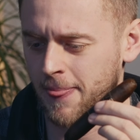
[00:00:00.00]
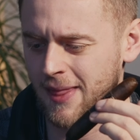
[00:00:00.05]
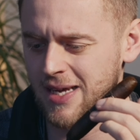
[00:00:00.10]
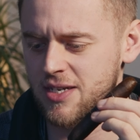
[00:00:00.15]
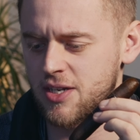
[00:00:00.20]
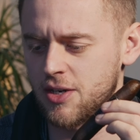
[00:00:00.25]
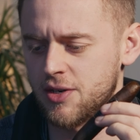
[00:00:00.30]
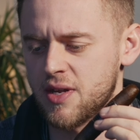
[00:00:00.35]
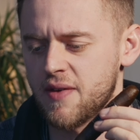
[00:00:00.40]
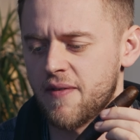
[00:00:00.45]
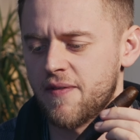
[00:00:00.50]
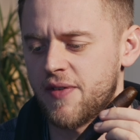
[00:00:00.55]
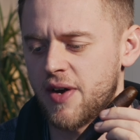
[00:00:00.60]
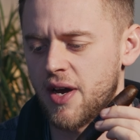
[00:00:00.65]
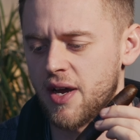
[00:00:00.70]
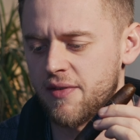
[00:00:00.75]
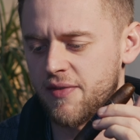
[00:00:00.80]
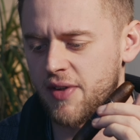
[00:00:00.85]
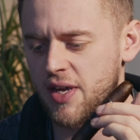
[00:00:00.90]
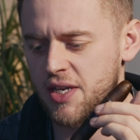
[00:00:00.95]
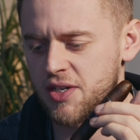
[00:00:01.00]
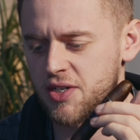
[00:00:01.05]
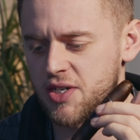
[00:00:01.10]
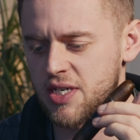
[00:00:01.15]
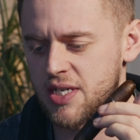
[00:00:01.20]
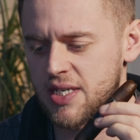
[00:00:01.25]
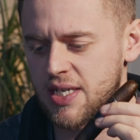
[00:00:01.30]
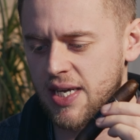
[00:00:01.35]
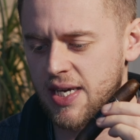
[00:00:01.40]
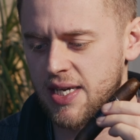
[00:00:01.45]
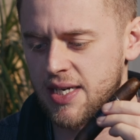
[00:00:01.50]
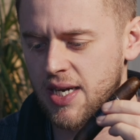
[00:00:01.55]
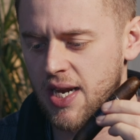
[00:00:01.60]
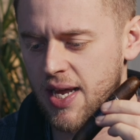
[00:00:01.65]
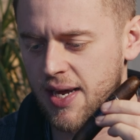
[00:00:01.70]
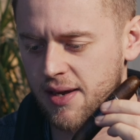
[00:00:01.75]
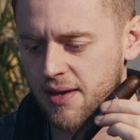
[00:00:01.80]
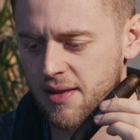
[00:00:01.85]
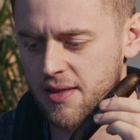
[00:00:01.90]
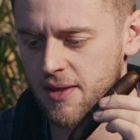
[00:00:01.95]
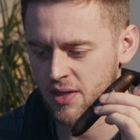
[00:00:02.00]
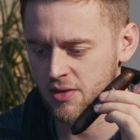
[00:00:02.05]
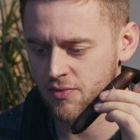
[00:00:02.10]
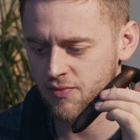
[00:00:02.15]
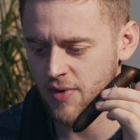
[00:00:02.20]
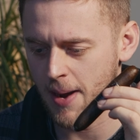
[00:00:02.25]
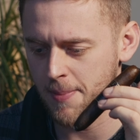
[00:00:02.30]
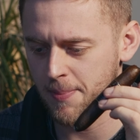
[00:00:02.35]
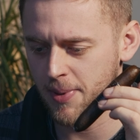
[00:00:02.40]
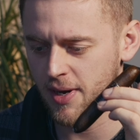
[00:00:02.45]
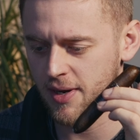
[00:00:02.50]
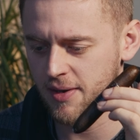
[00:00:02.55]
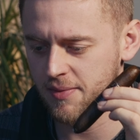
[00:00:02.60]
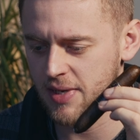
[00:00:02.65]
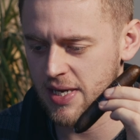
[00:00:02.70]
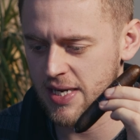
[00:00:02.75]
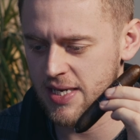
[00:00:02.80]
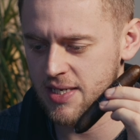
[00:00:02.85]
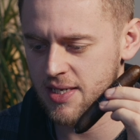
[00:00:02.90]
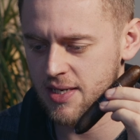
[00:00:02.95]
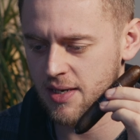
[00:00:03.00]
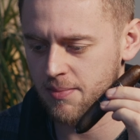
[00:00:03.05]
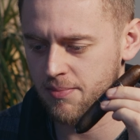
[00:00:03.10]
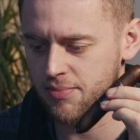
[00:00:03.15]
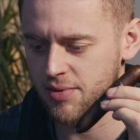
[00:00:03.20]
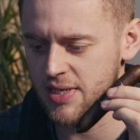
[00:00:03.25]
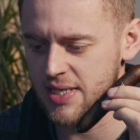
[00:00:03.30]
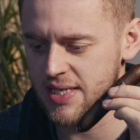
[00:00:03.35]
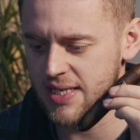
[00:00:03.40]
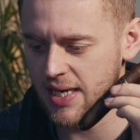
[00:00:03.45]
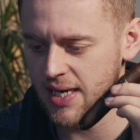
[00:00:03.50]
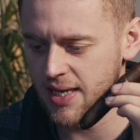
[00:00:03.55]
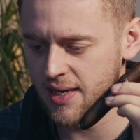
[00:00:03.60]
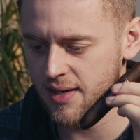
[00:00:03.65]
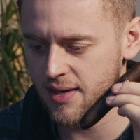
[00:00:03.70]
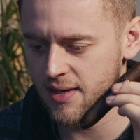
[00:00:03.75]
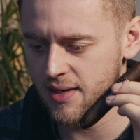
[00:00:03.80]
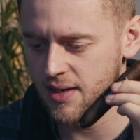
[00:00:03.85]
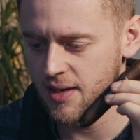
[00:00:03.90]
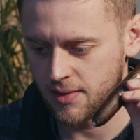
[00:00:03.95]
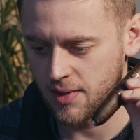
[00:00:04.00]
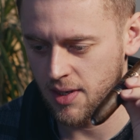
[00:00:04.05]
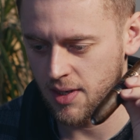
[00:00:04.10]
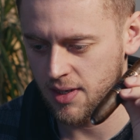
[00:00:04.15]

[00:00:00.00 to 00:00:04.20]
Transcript: that's only 5 inches in length. The wrapper is Brazilian.